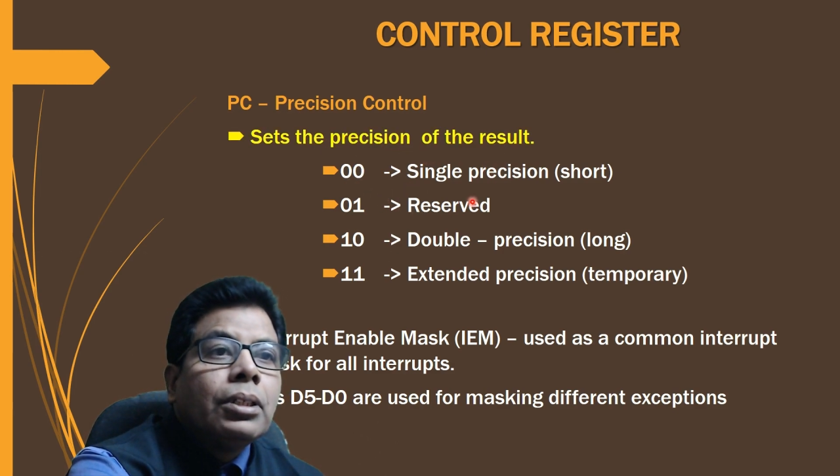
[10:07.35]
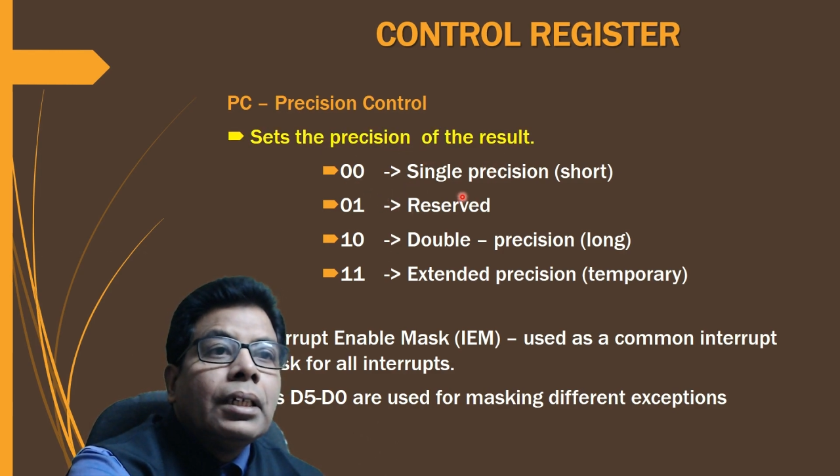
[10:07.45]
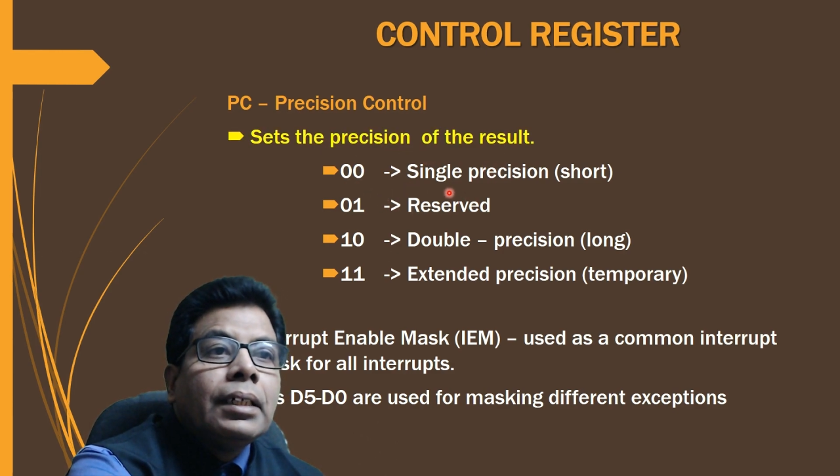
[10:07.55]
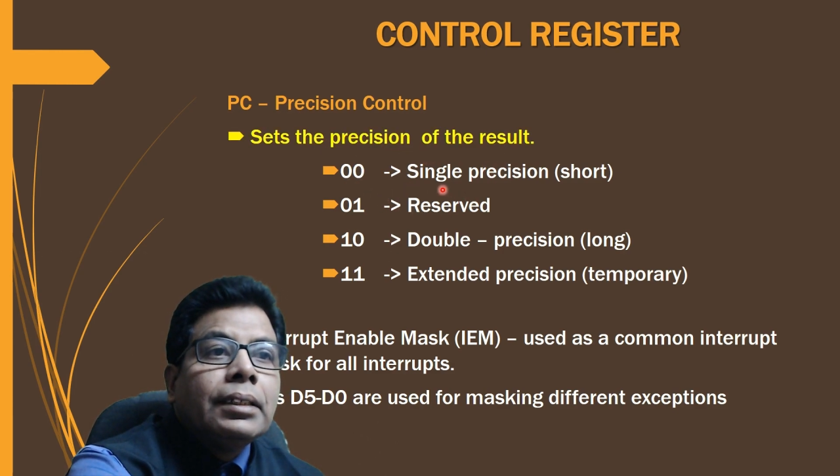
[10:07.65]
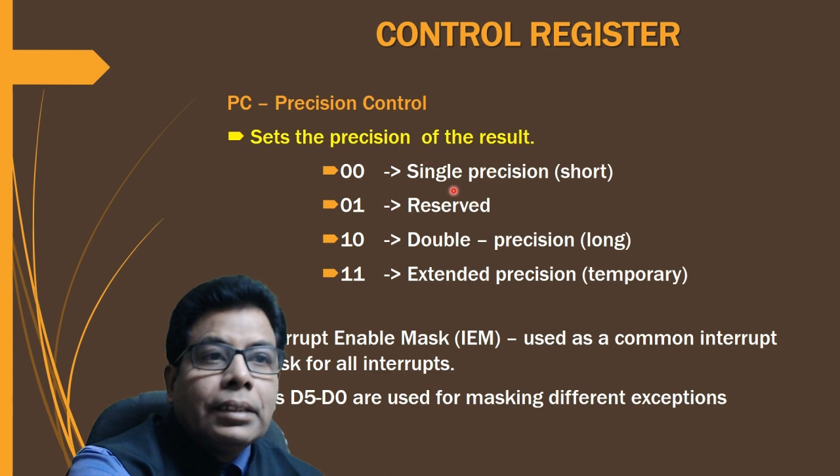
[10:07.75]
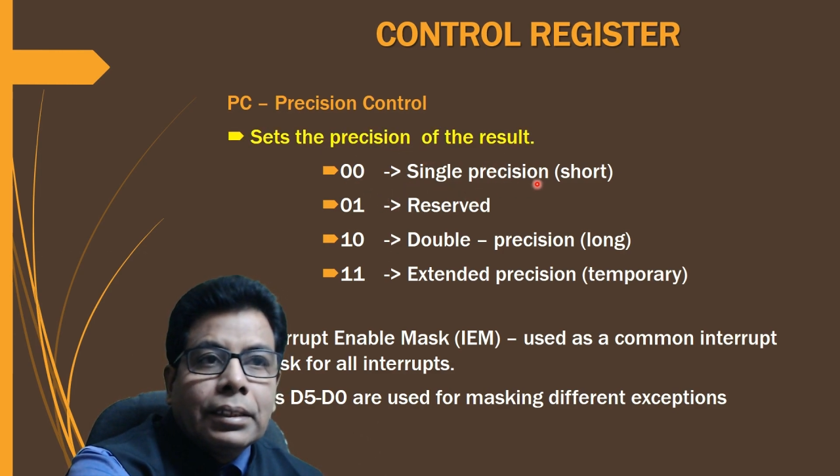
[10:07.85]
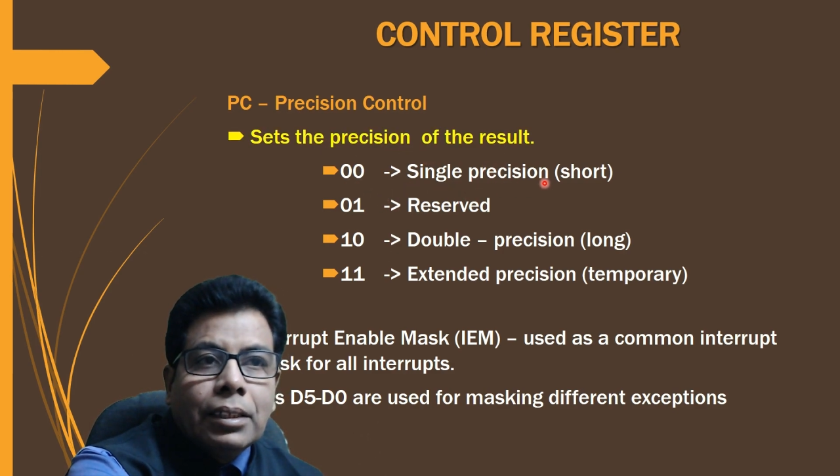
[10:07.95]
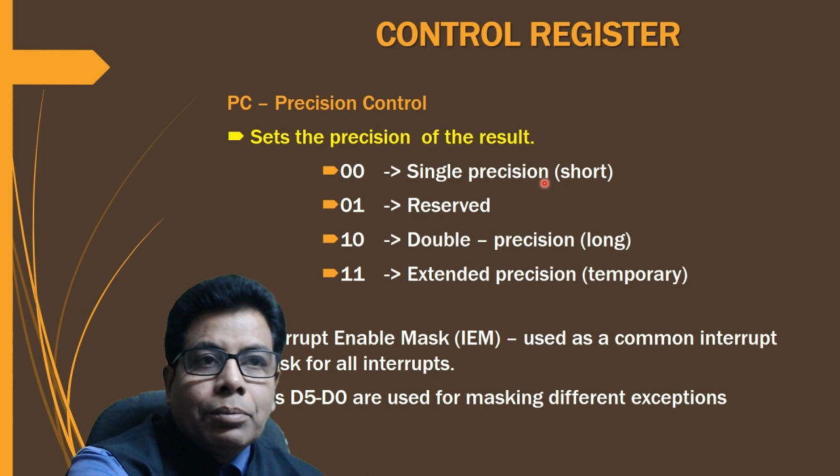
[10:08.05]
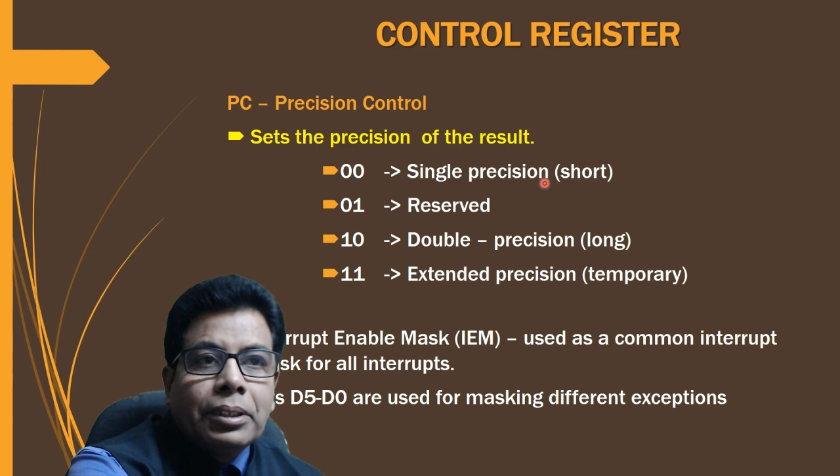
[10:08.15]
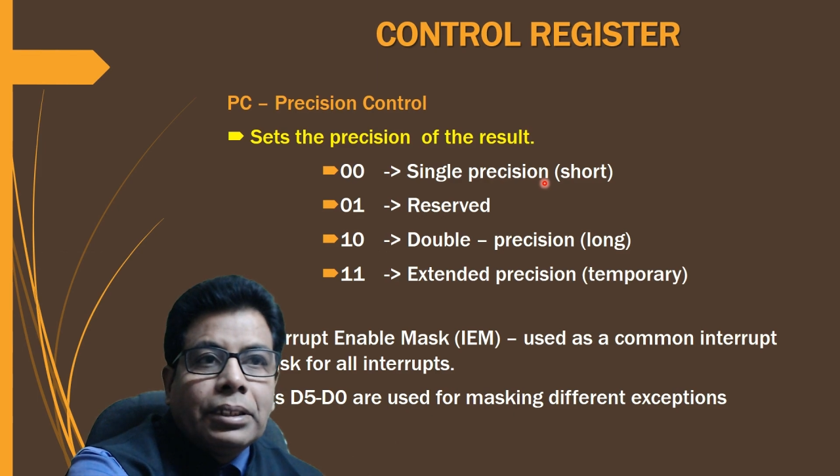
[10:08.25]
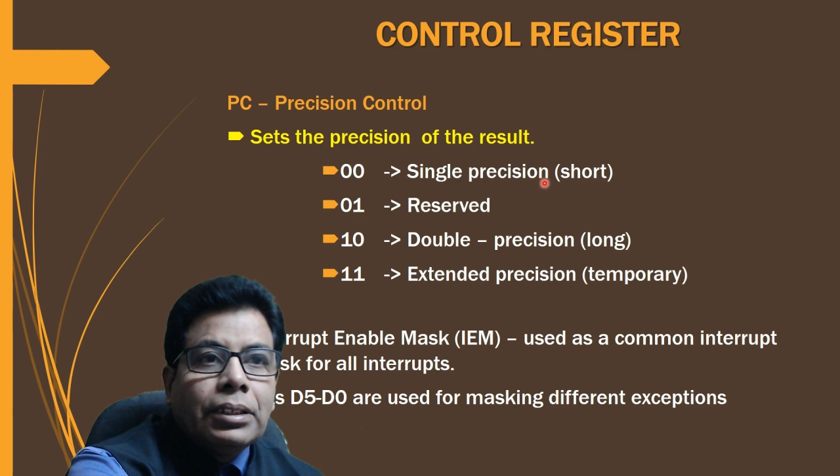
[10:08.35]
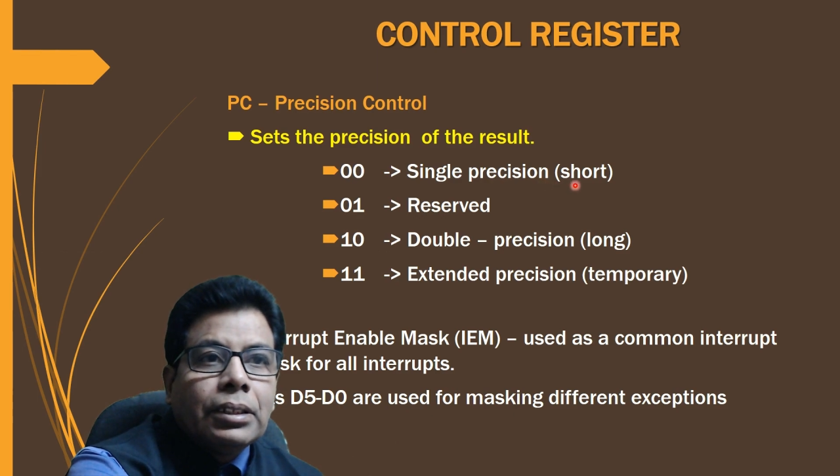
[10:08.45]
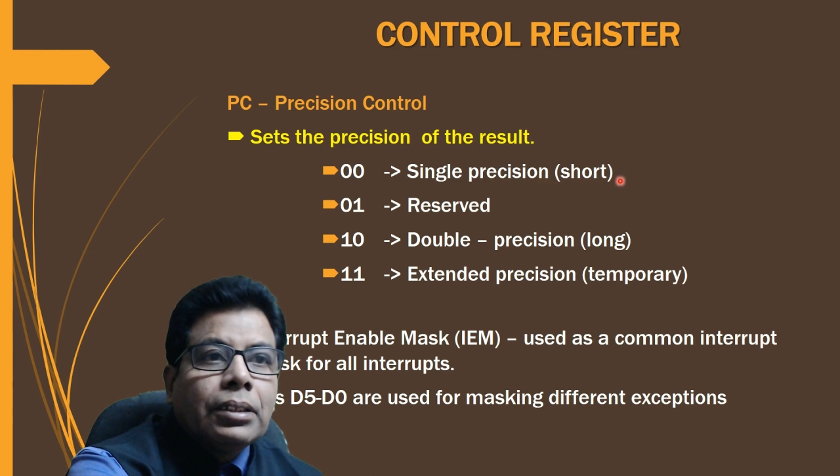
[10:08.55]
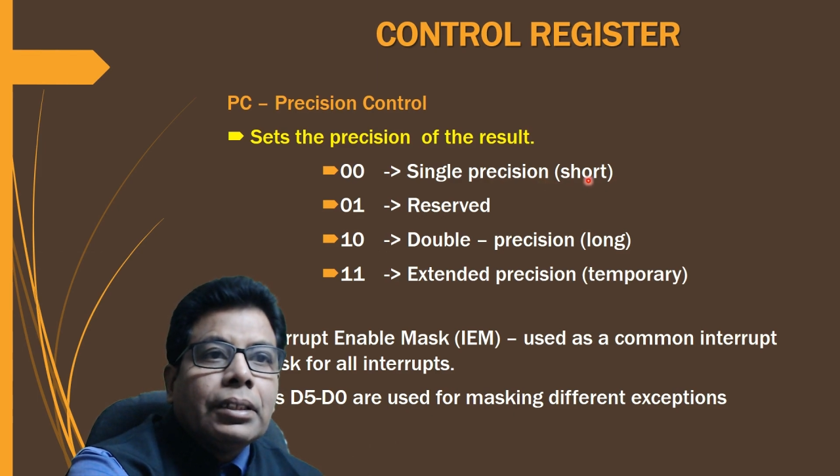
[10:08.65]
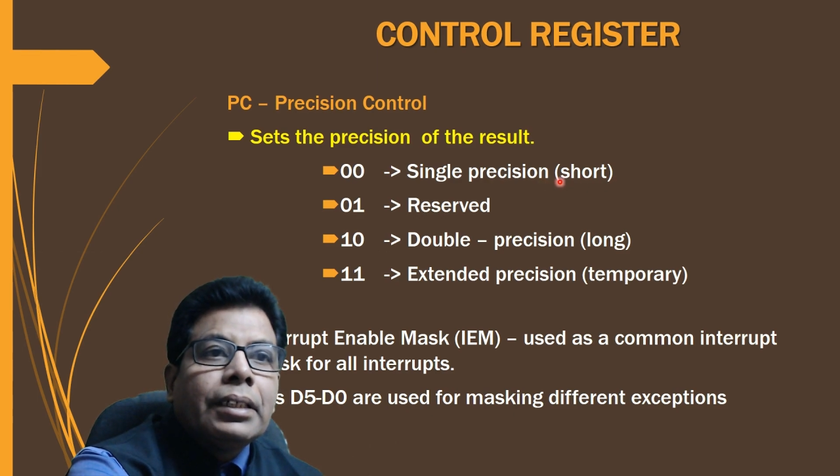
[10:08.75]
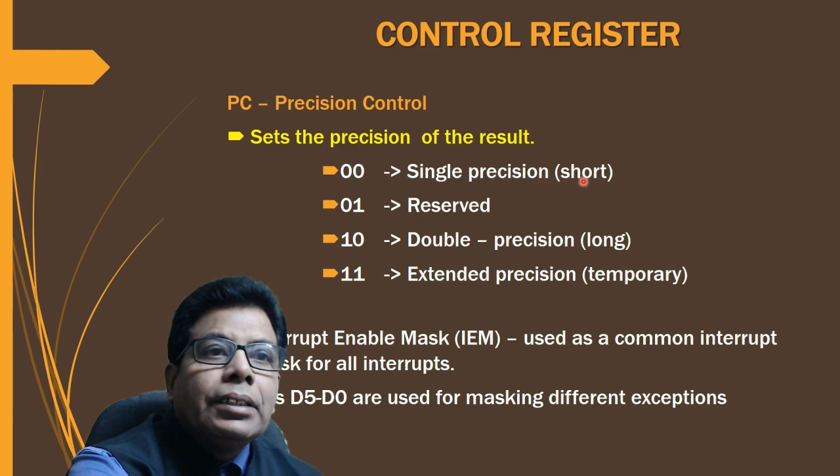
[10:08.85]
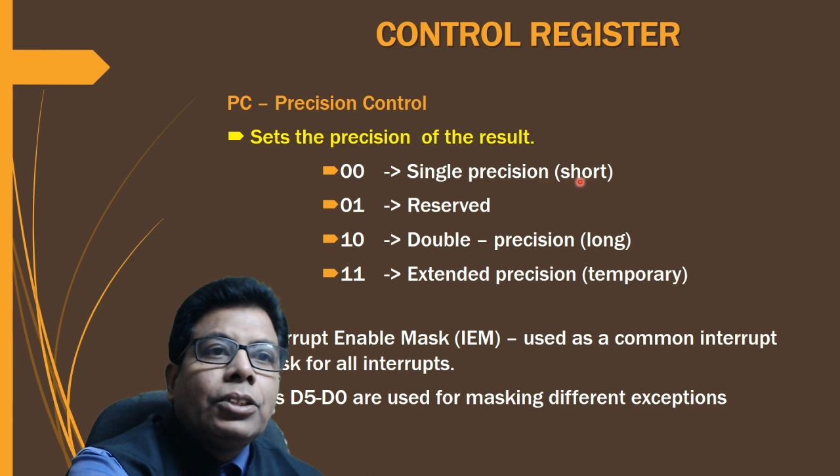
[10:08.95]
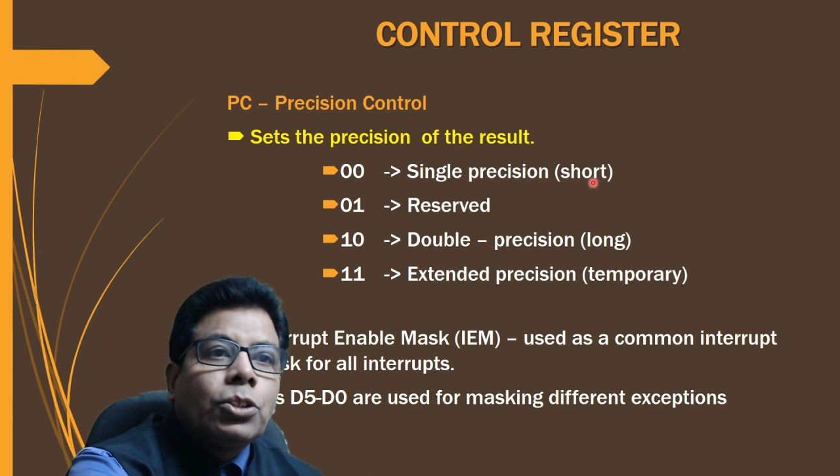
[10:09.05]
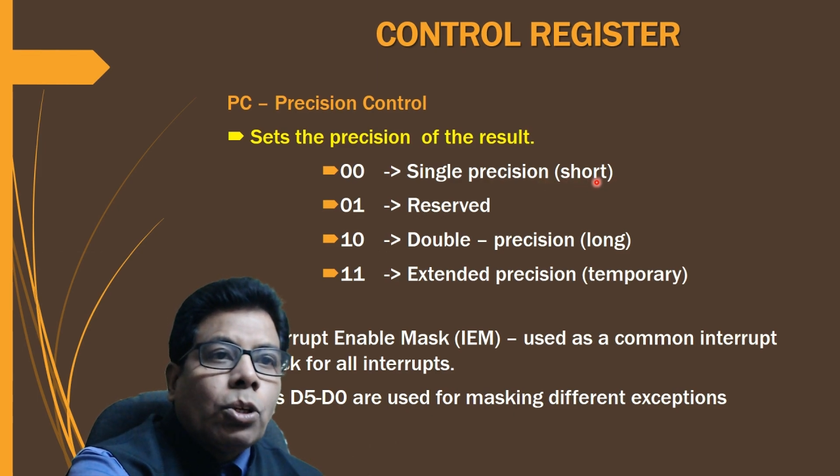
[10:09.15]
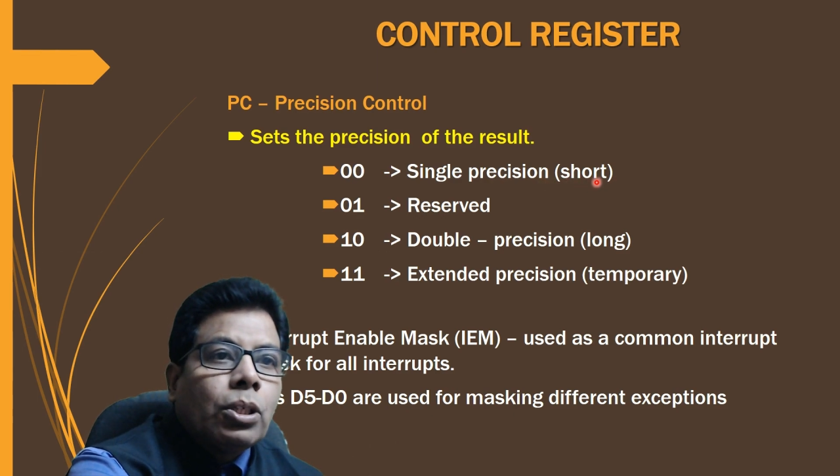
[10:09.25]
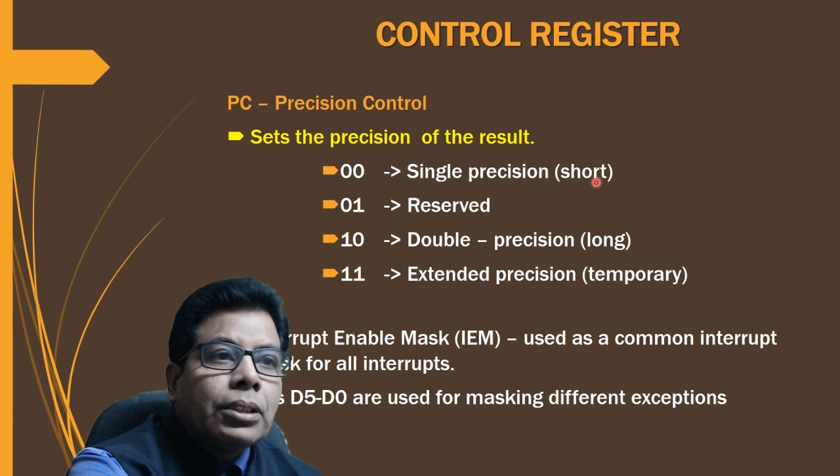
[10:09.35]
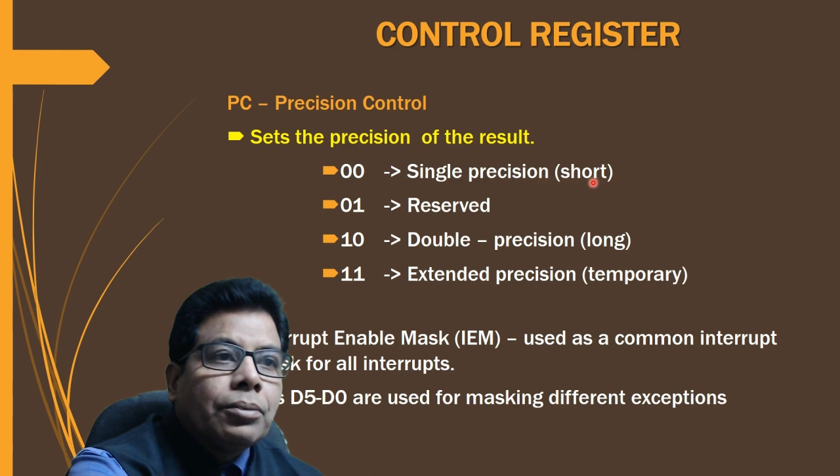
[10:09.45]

single precision, that is short,